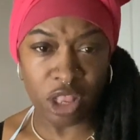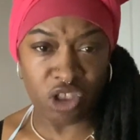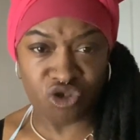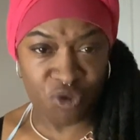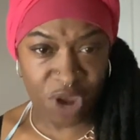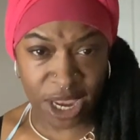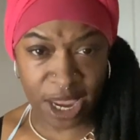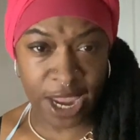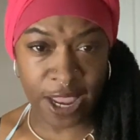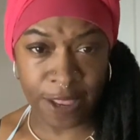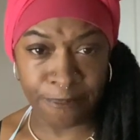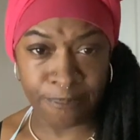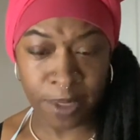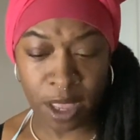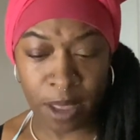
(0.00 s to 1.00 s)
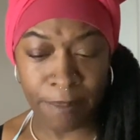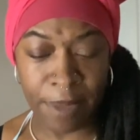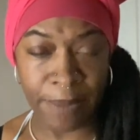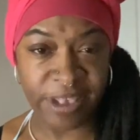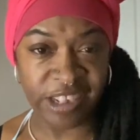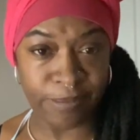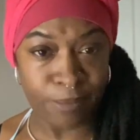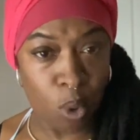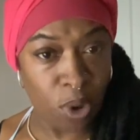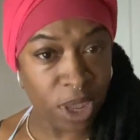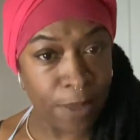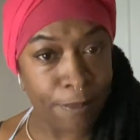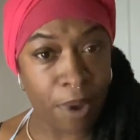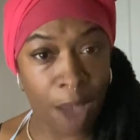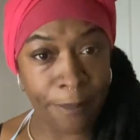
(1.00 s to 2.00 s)
Drinking, maybe smoking,
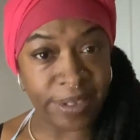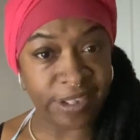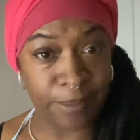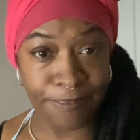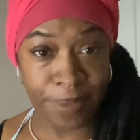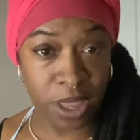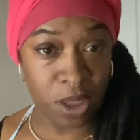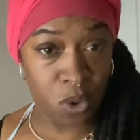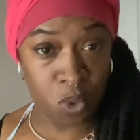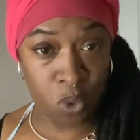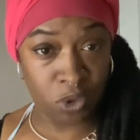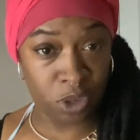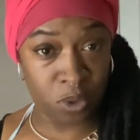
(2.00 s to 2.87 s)
popping some pills.